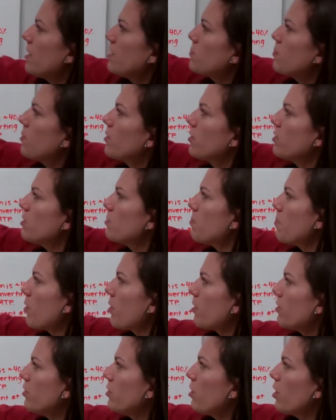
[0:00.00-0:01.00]
is produced
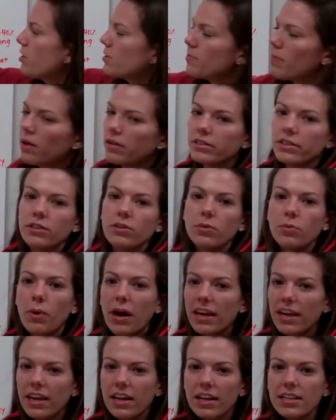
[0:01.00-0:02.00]
per glucose molecule?
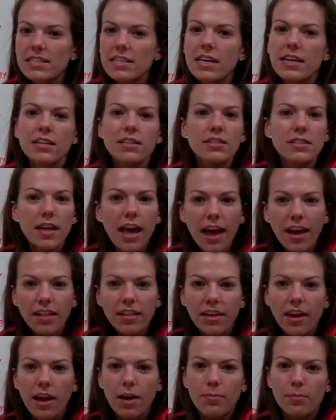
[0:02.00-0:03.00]
Why can't I say
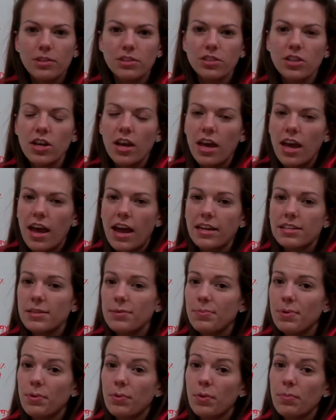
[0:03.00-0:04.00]
exactly how much
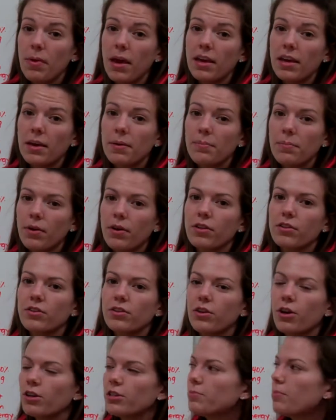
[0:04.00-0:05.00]
ATP we're making per
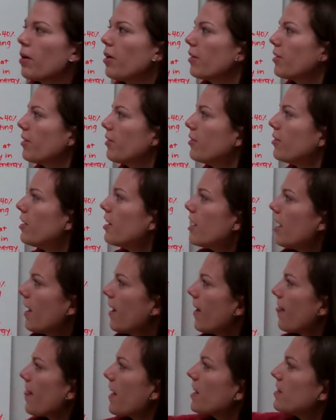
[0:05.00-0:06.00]
glucose molecule?
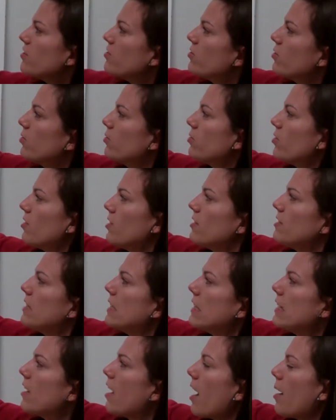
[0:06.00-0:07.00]
And that's due to the
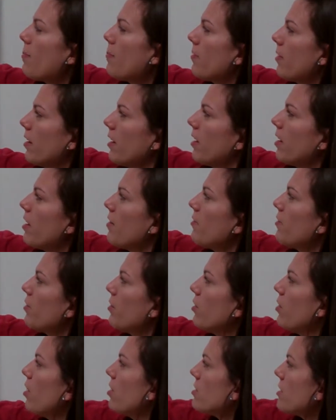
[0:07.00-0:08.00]
decoupling of
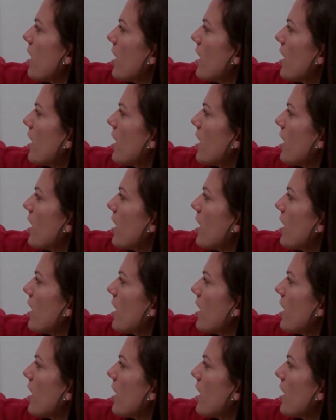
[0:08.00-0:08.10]
glucose